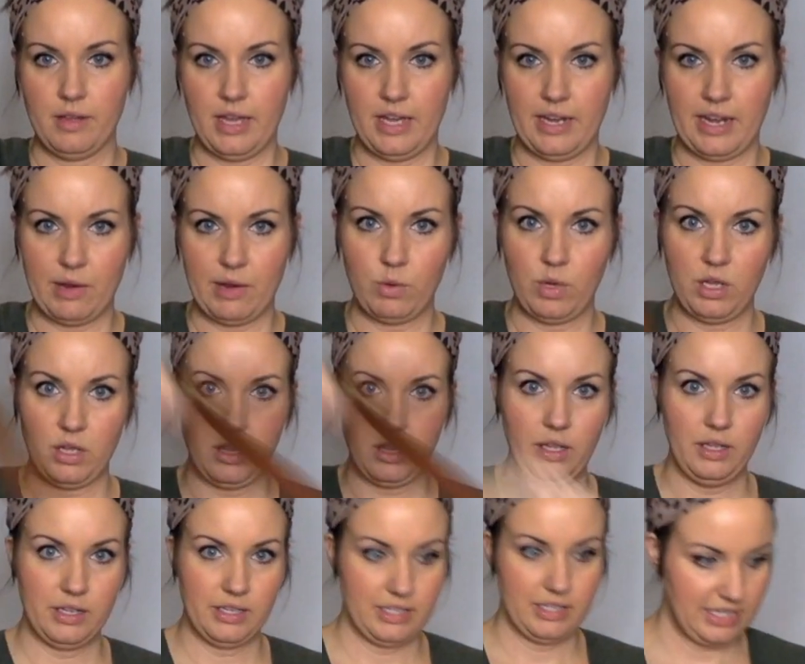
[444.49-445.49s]
and I will
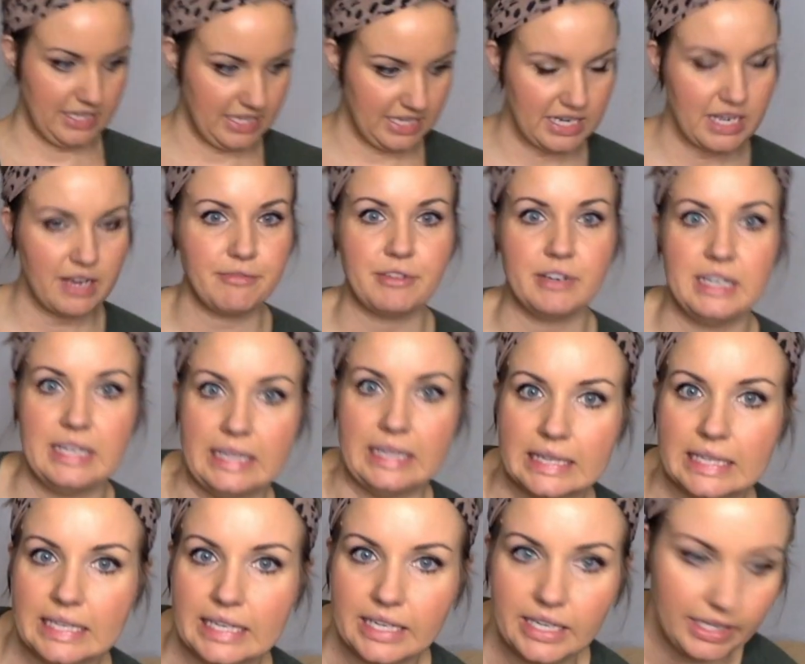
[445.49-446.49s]

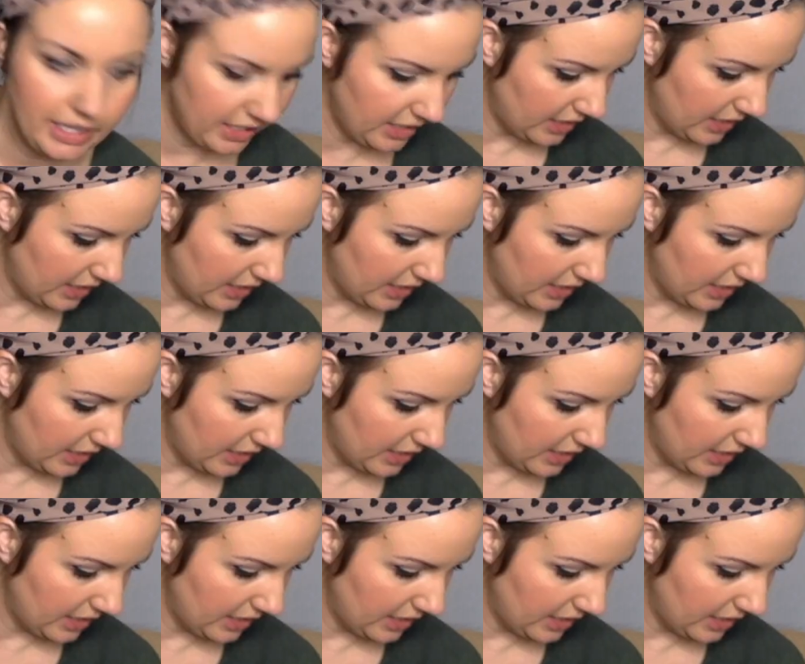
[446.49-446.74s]
definitely,